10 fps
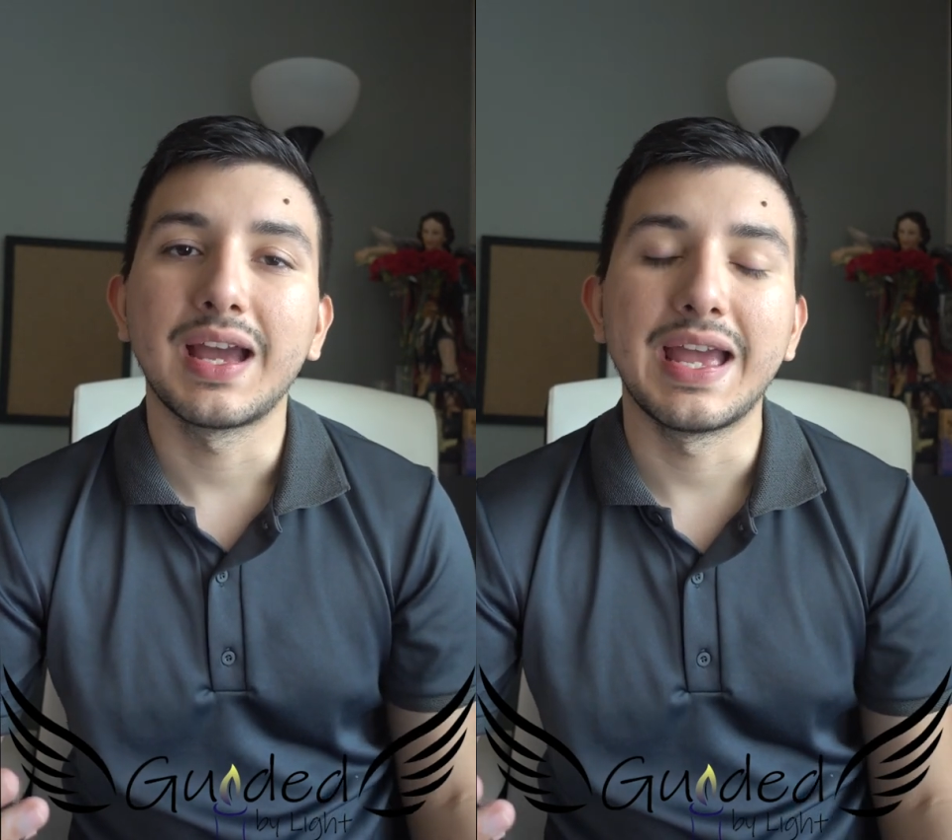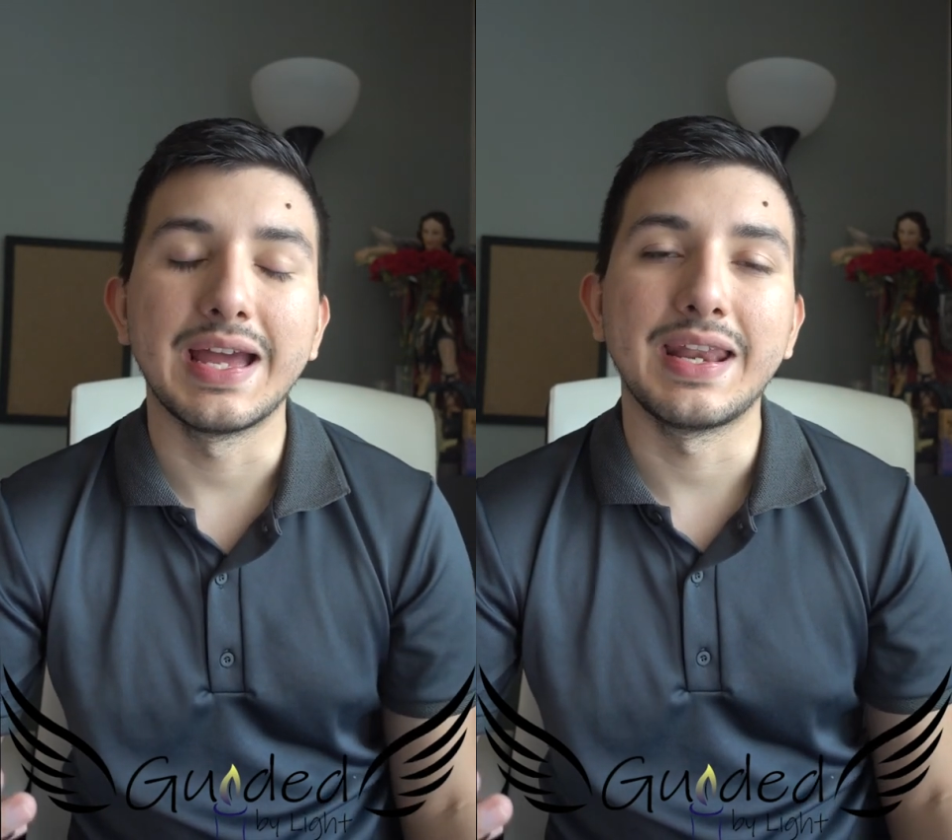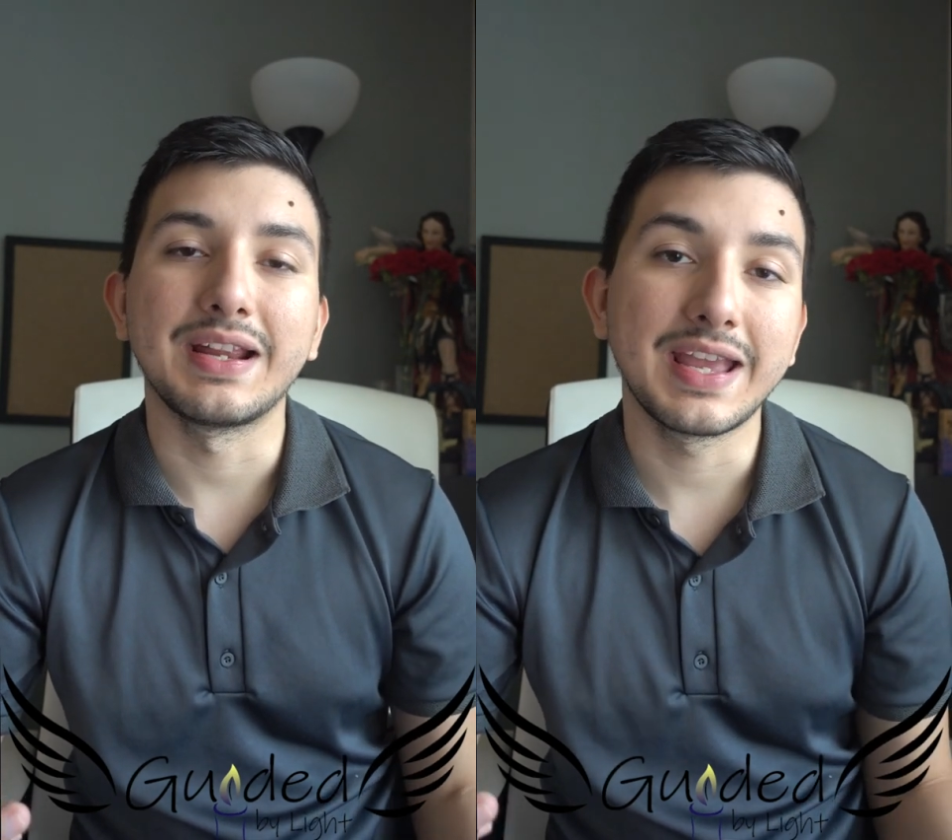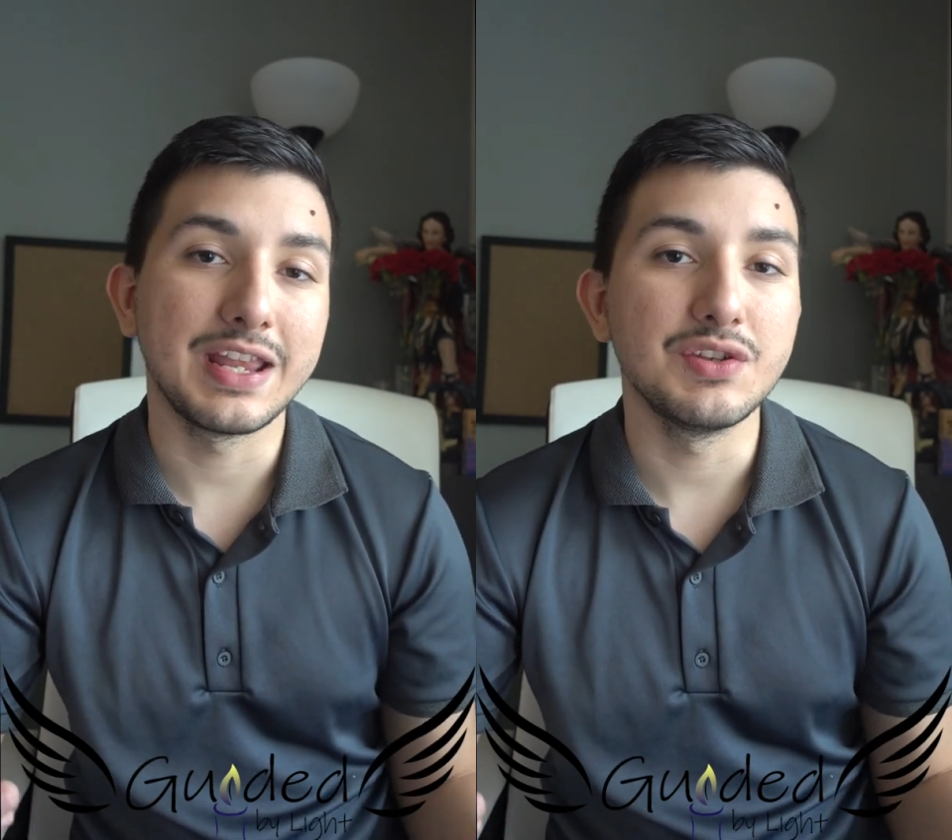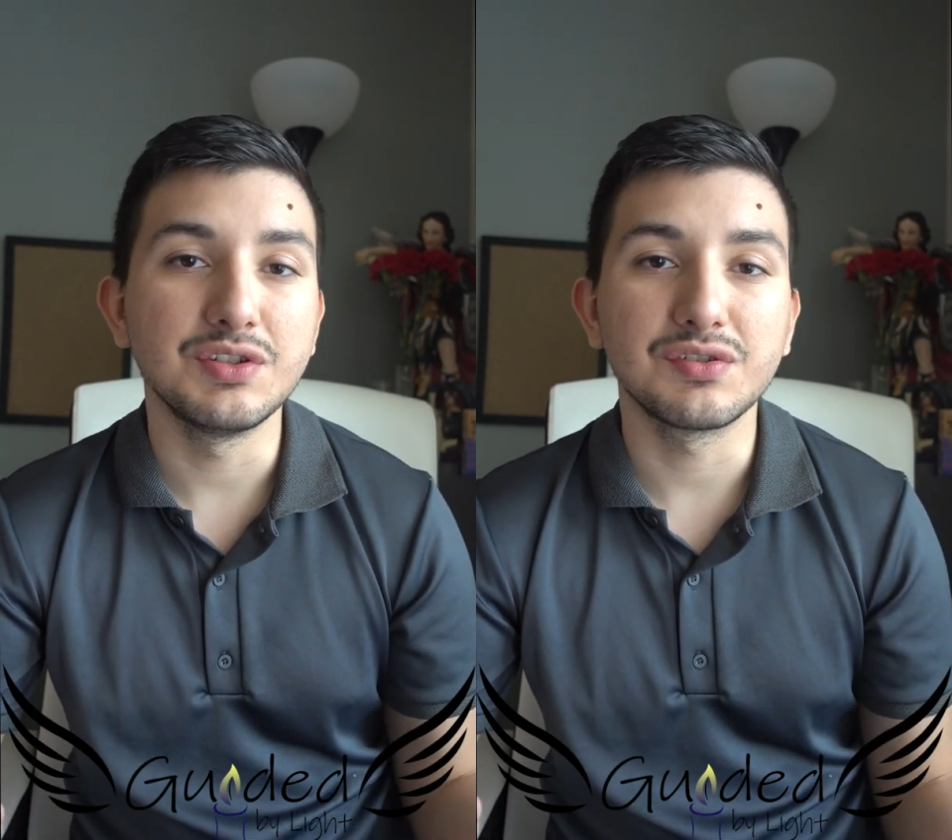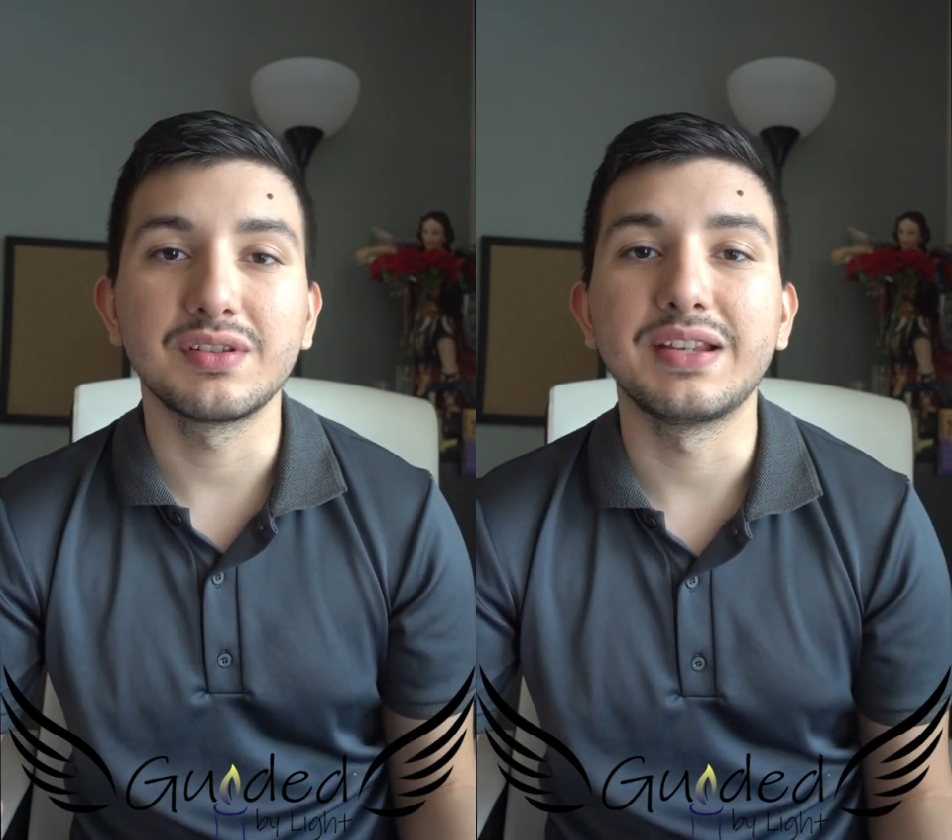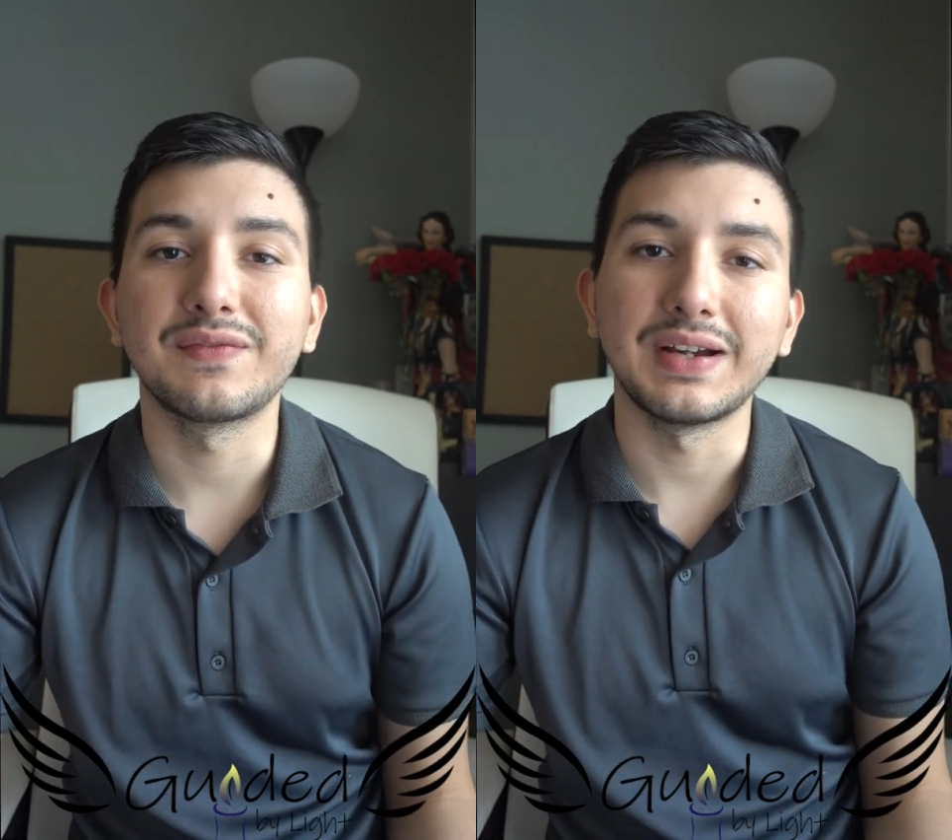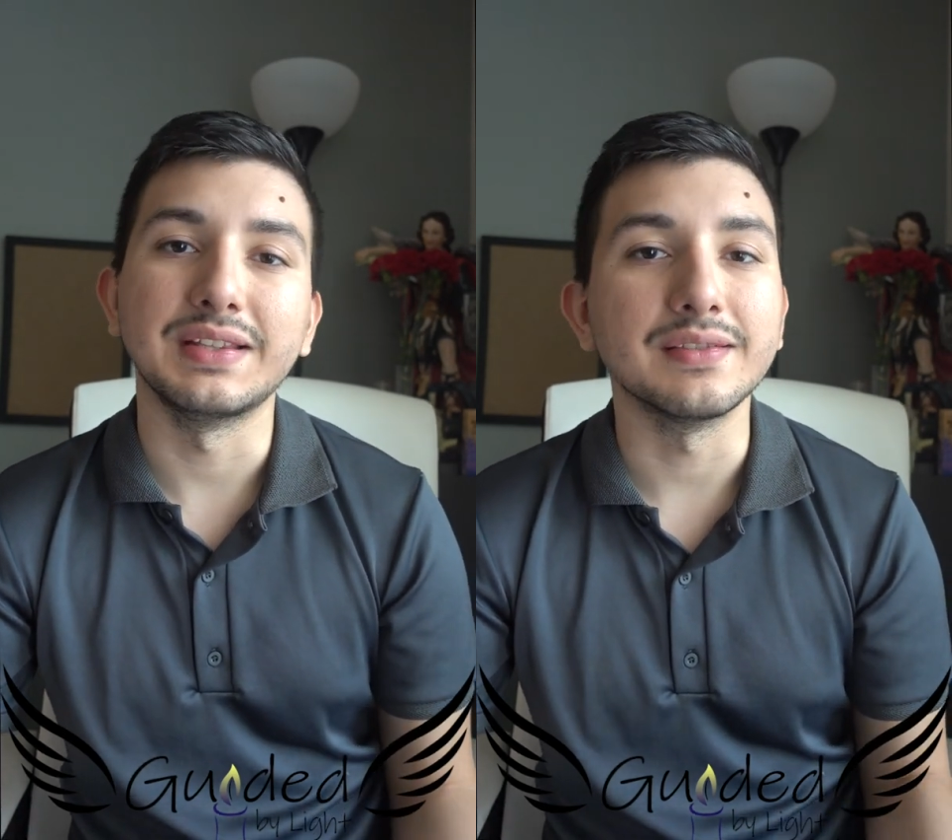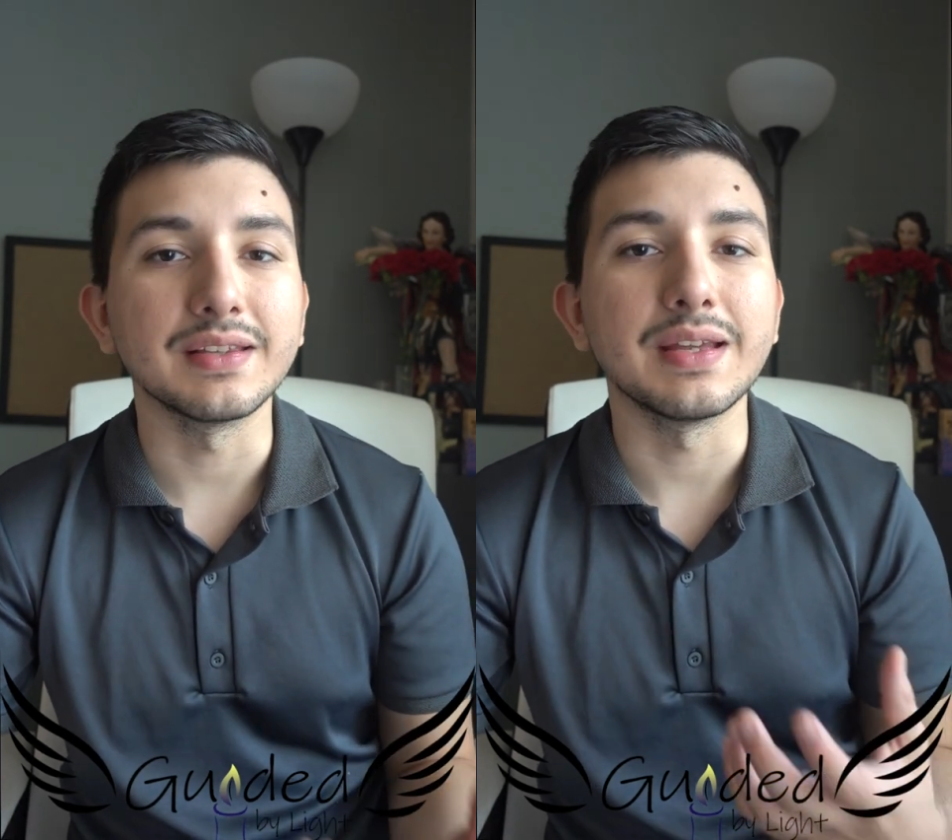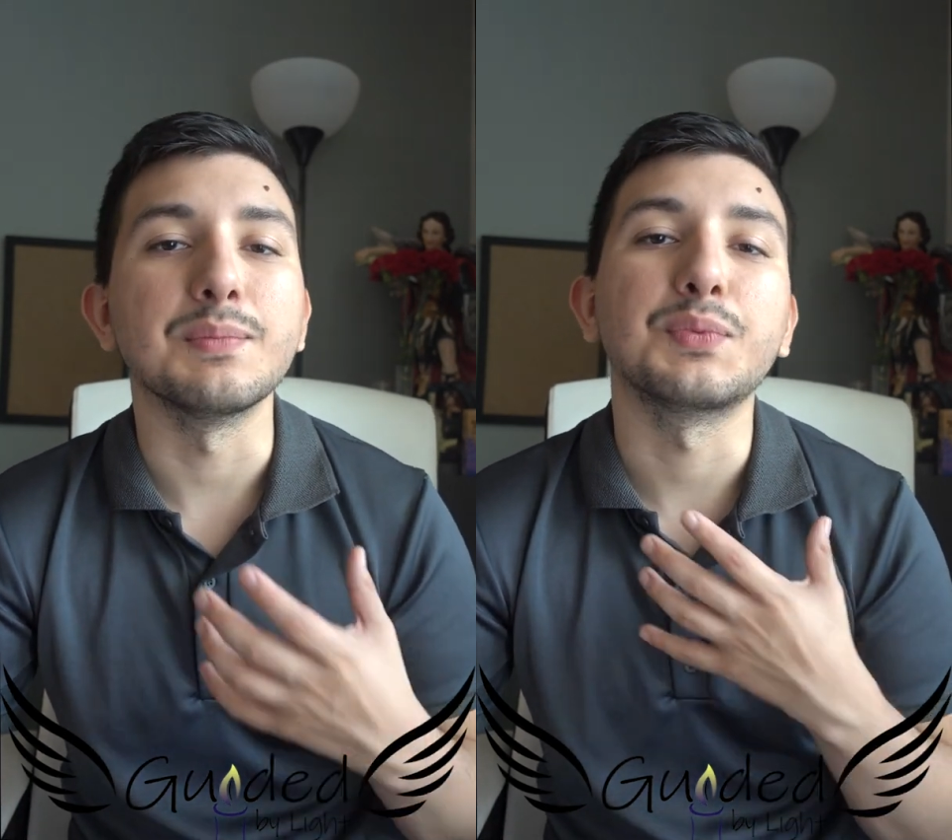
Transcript: and again, you usually find this in